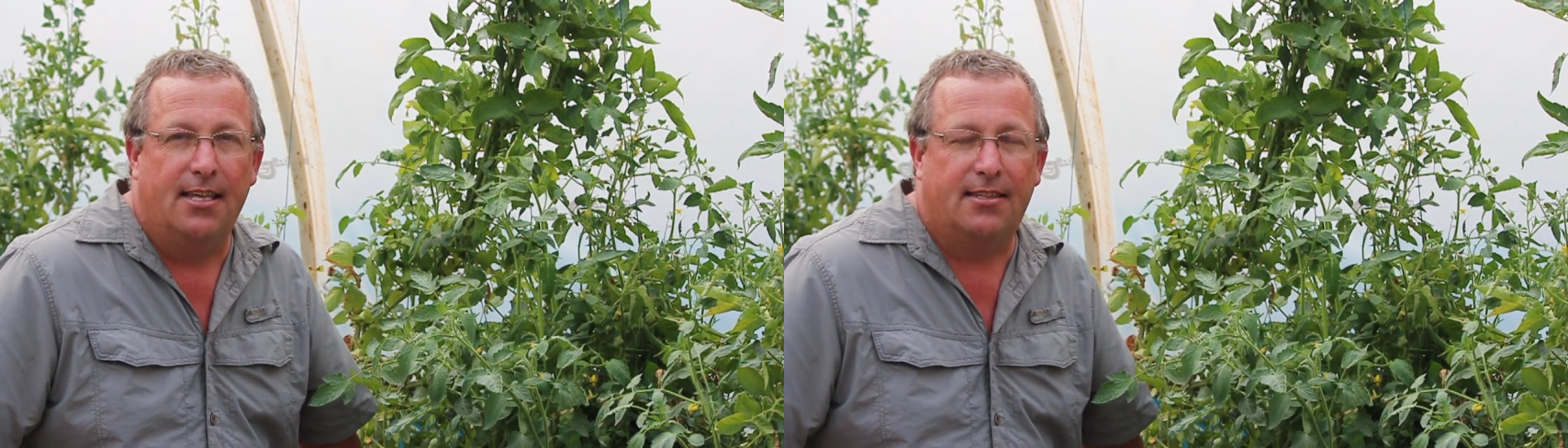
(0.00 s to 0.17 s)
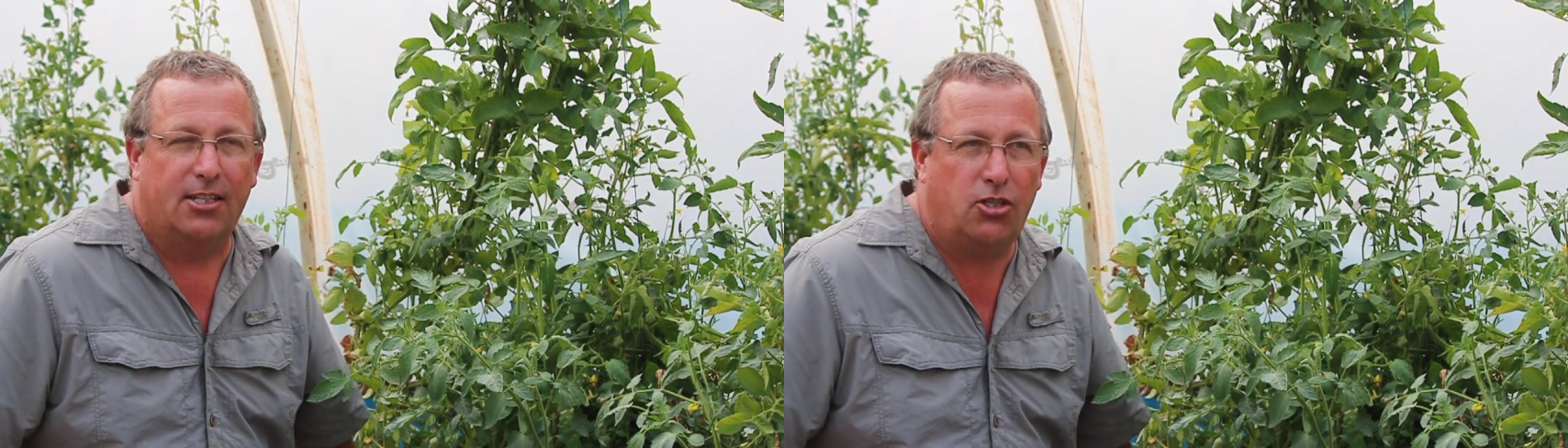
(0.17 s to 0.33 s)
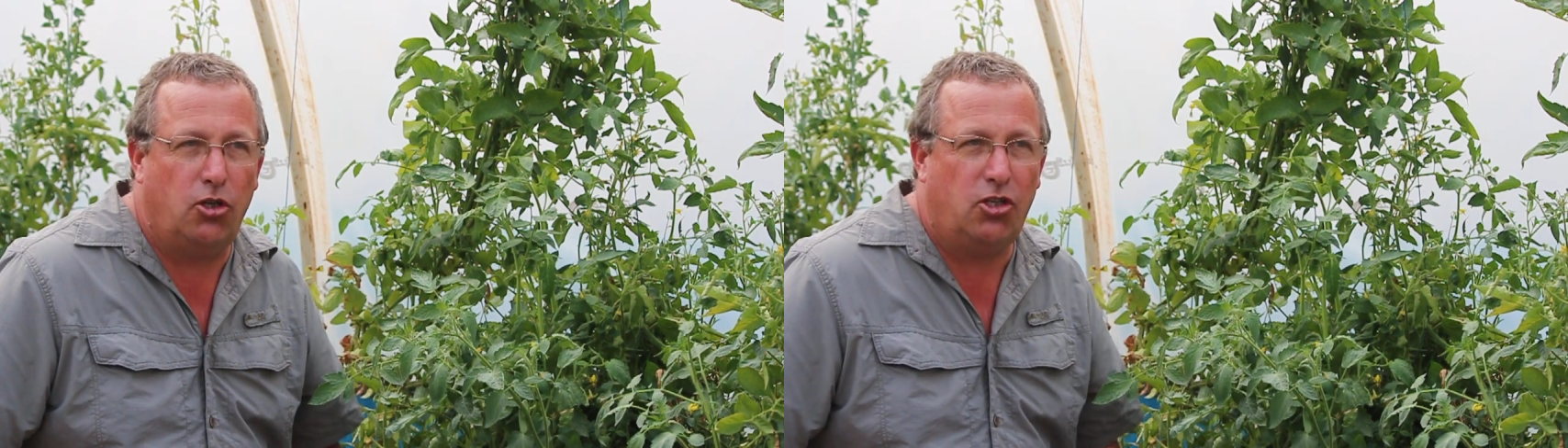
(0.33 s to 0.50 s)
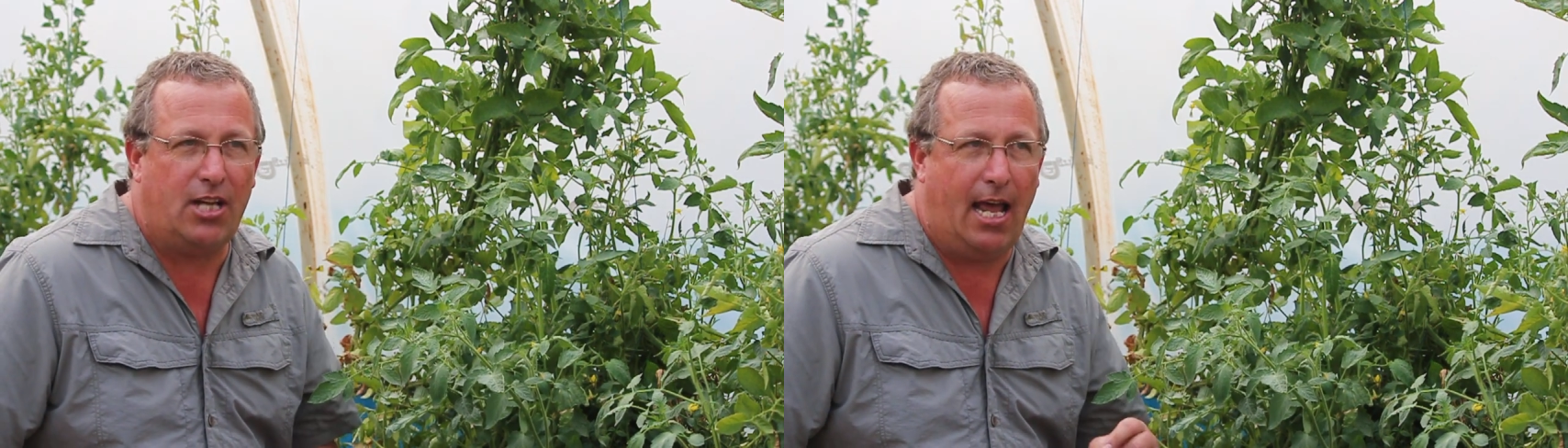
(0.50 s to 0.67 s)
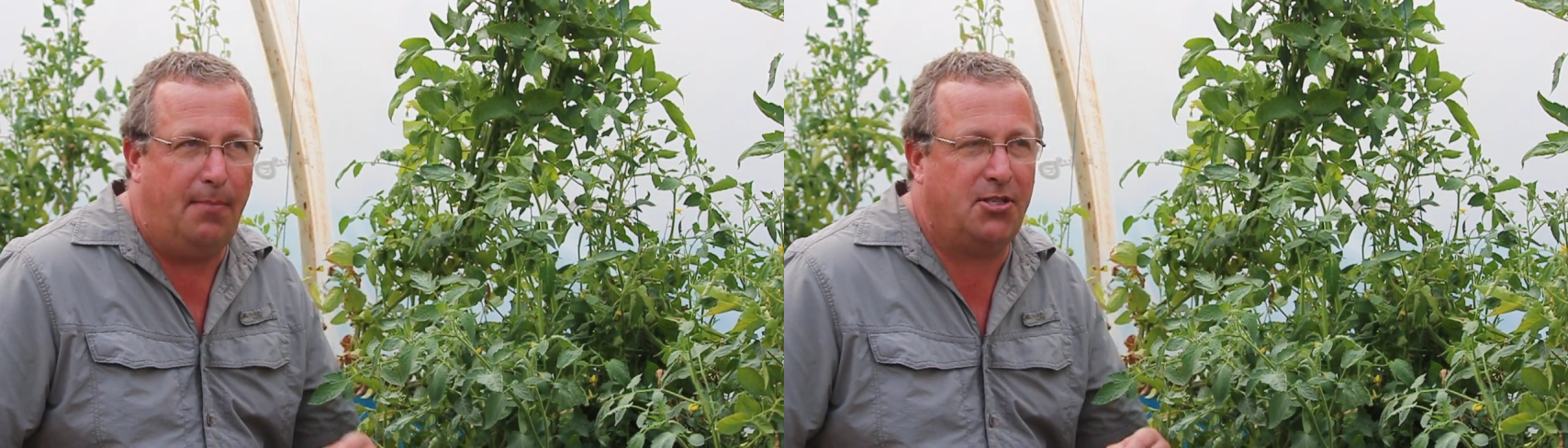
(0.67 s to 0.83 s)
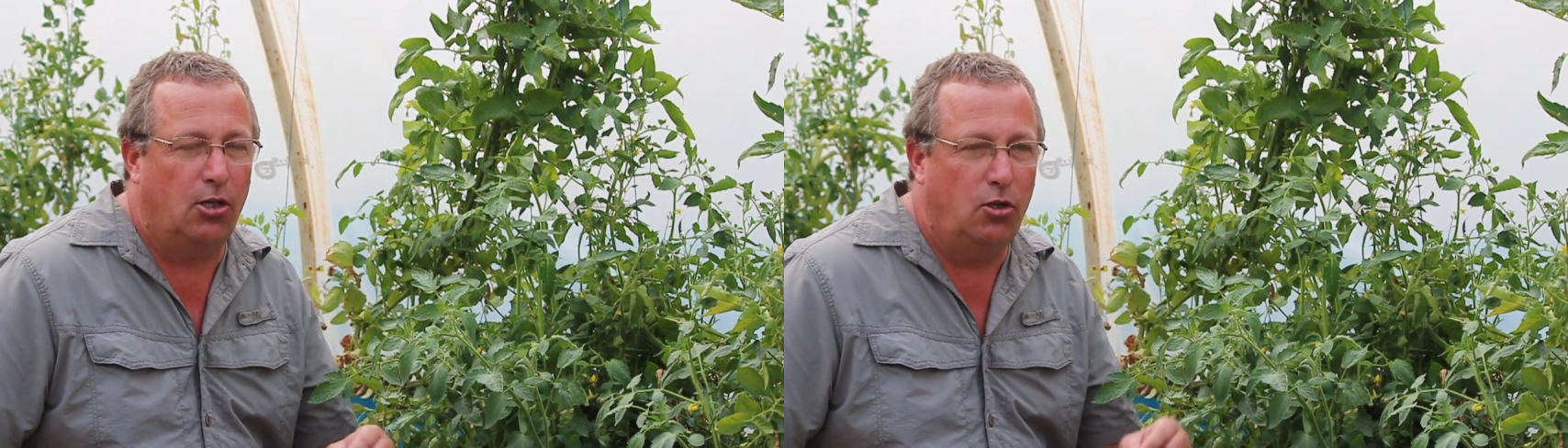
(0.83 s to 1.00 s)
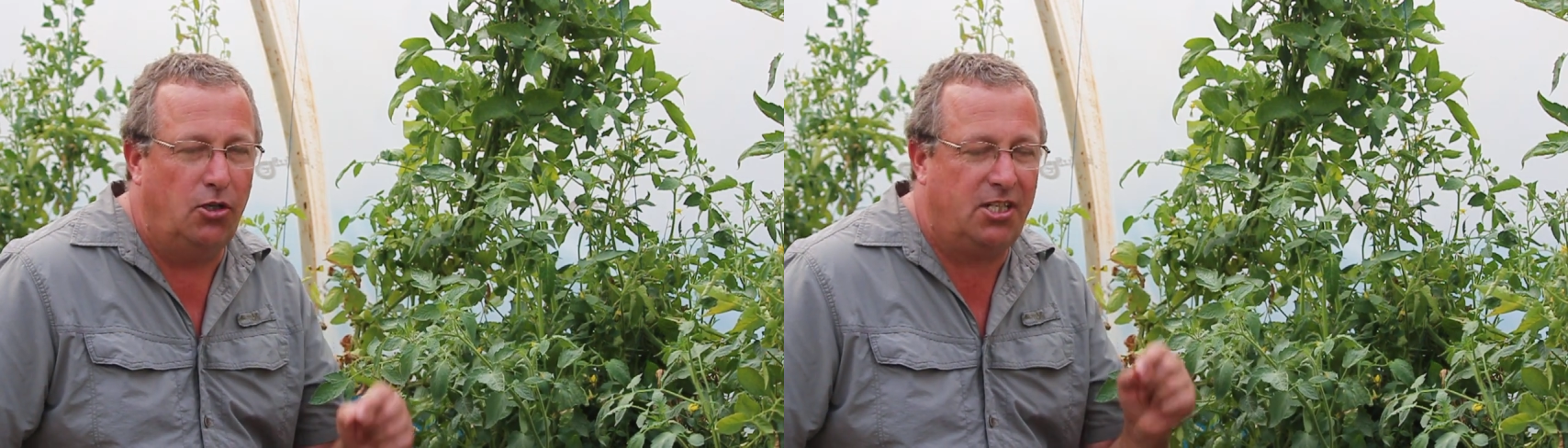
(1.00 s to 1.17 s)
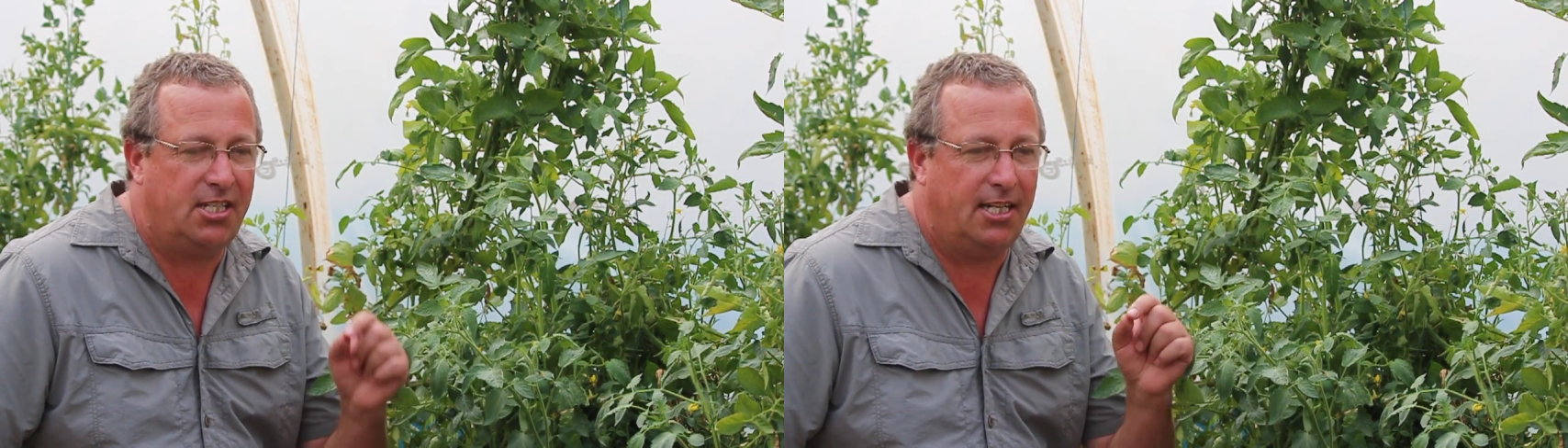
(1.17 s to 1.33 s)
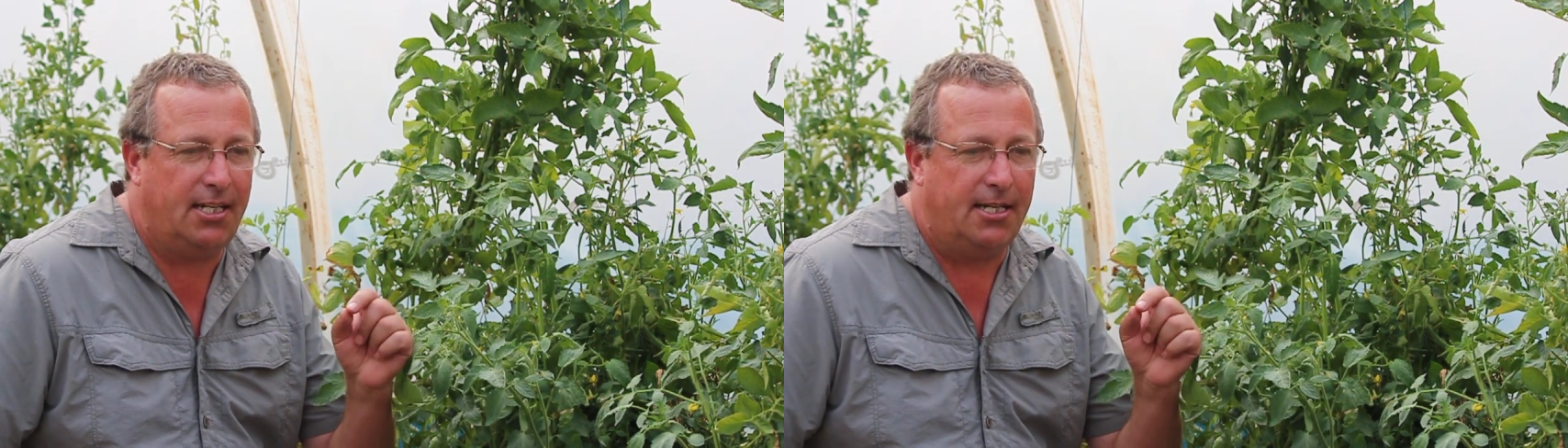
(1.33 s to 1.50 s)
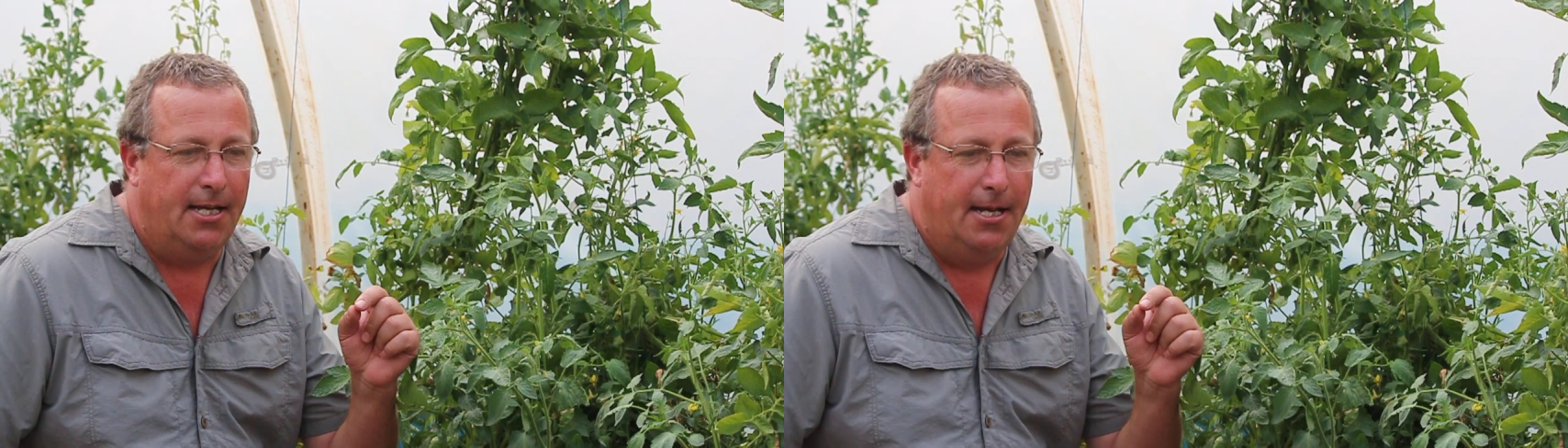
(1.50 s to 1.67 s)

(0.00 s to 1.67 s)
the tuta absoluta